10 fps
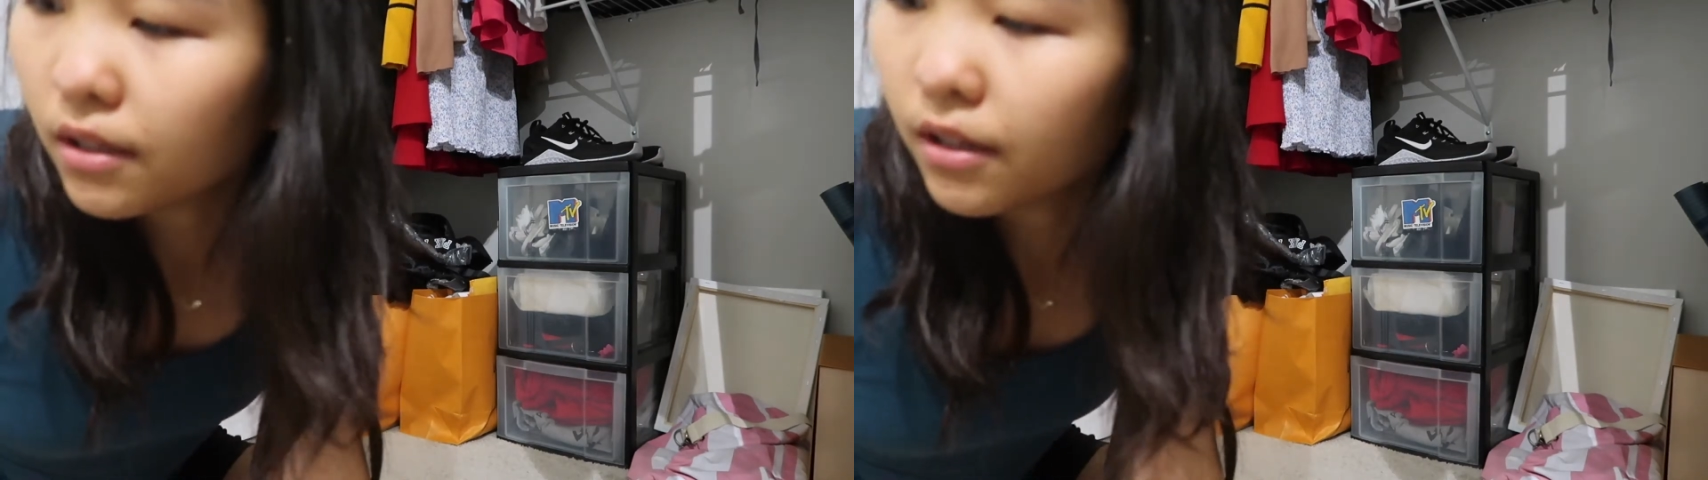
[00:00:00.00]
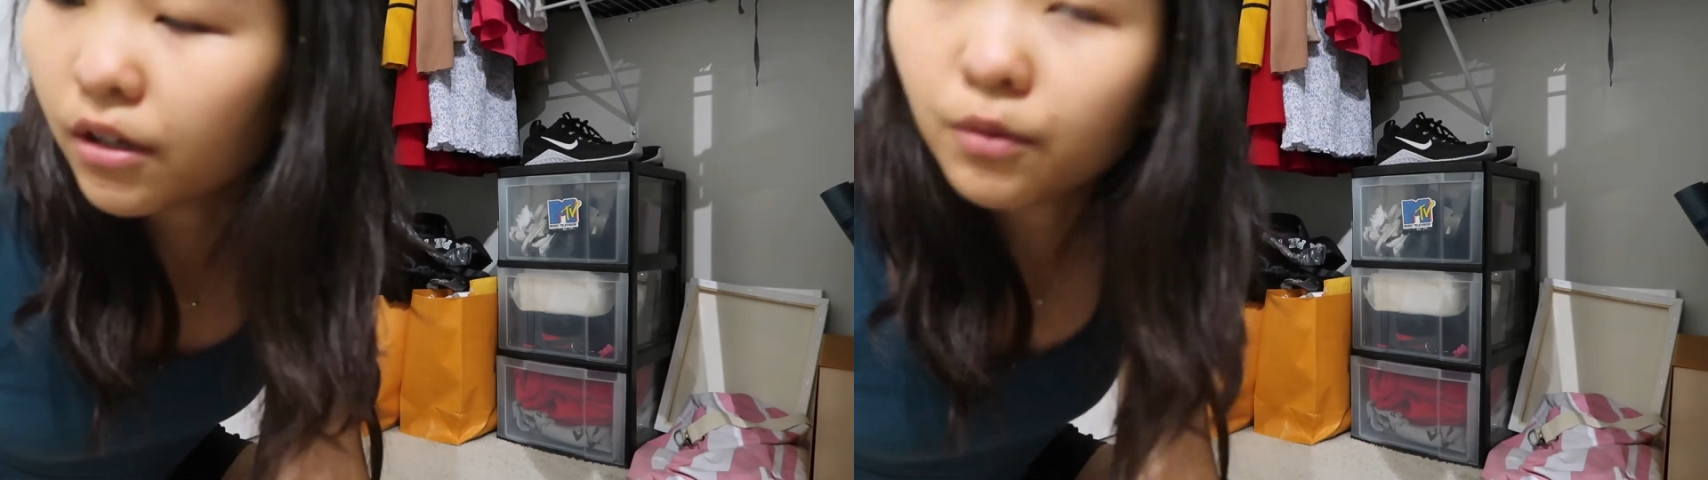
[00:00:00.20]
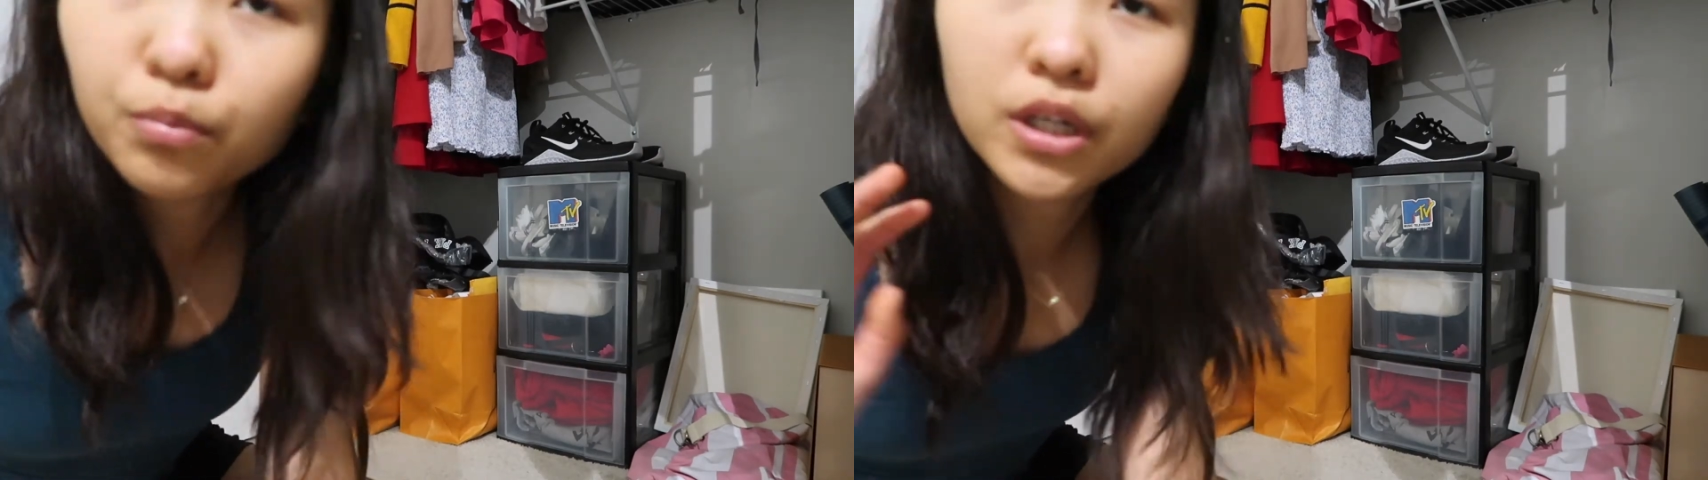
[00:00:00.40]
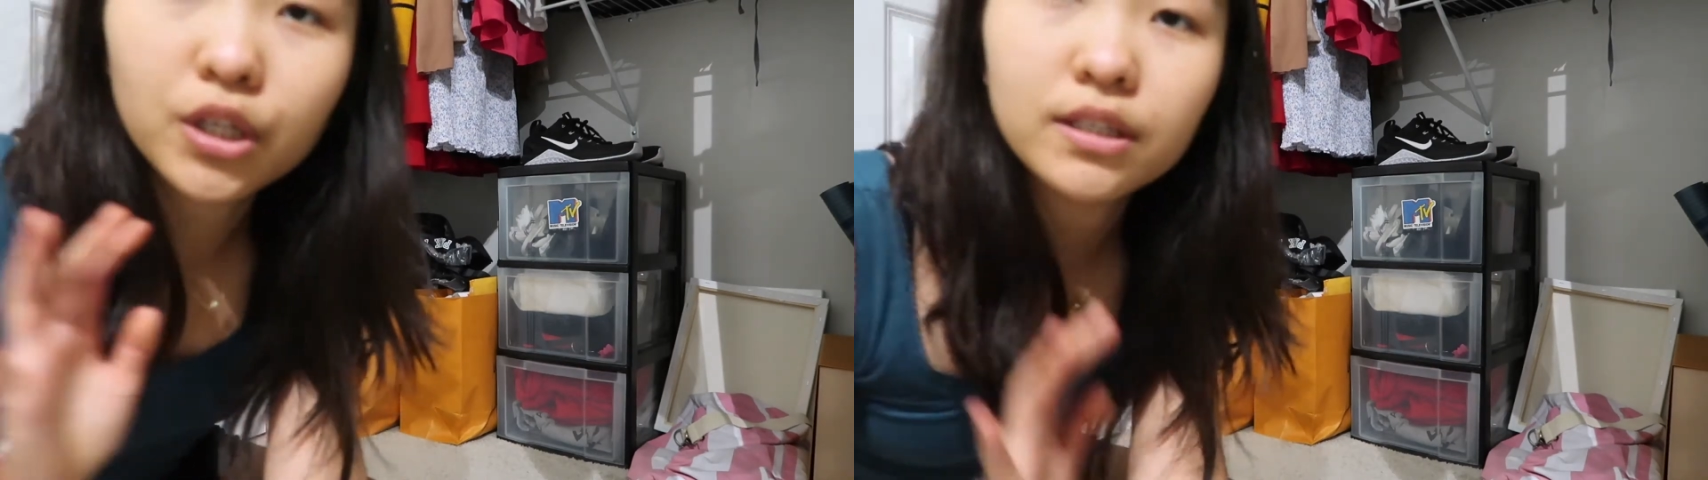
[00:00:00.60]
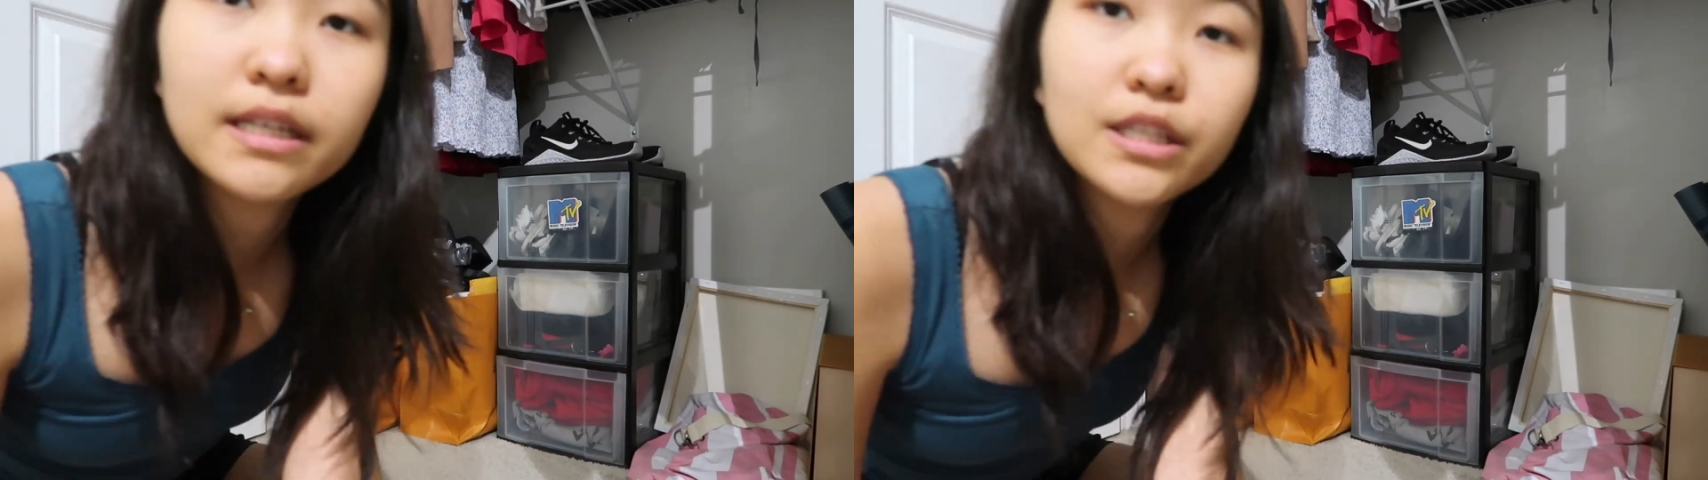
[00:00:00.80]
and they're in pretty
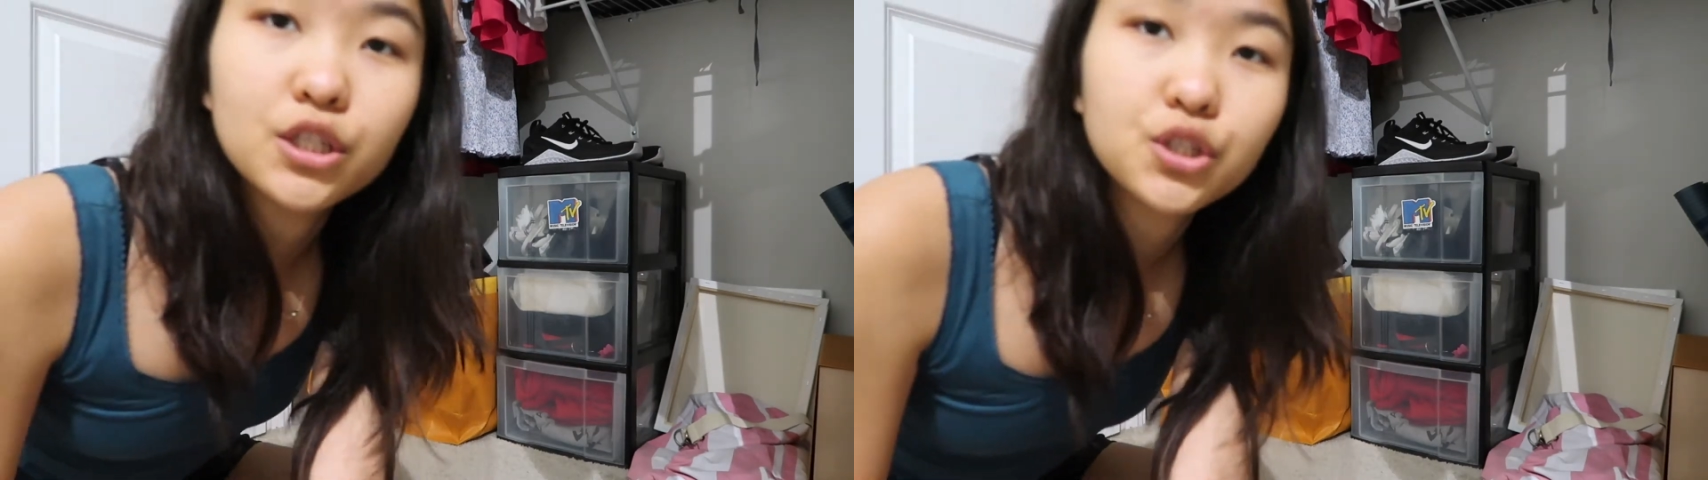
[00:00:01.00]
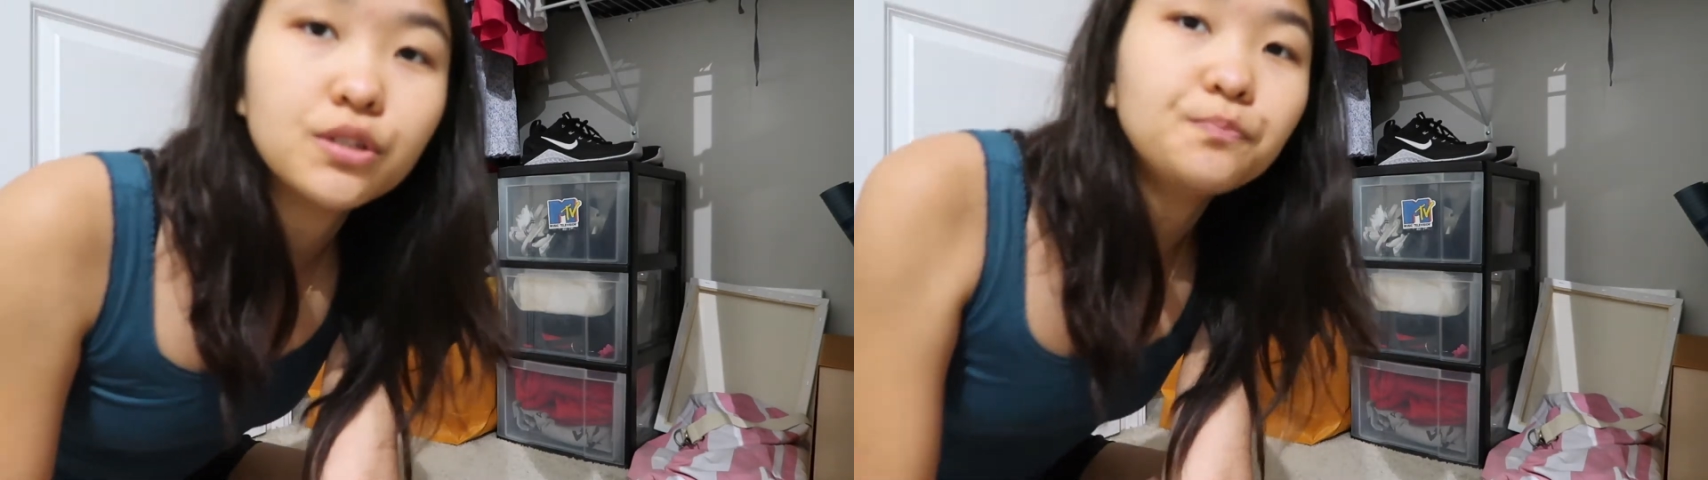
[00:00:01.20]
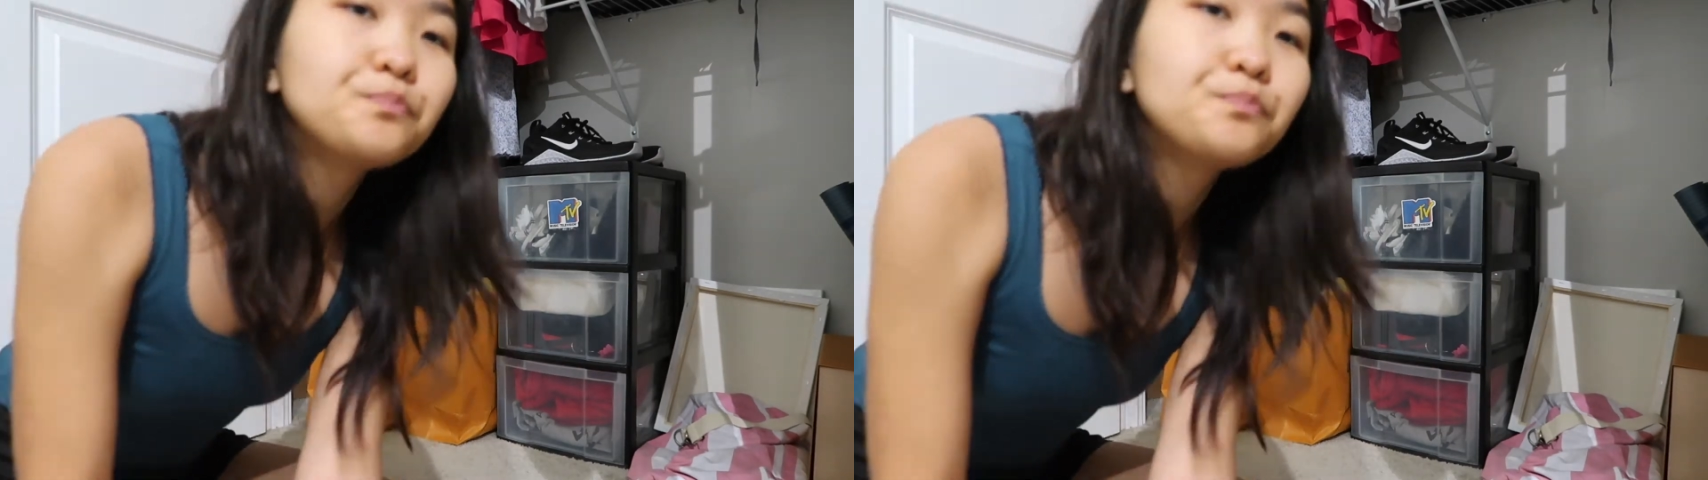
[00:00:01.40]
good condition.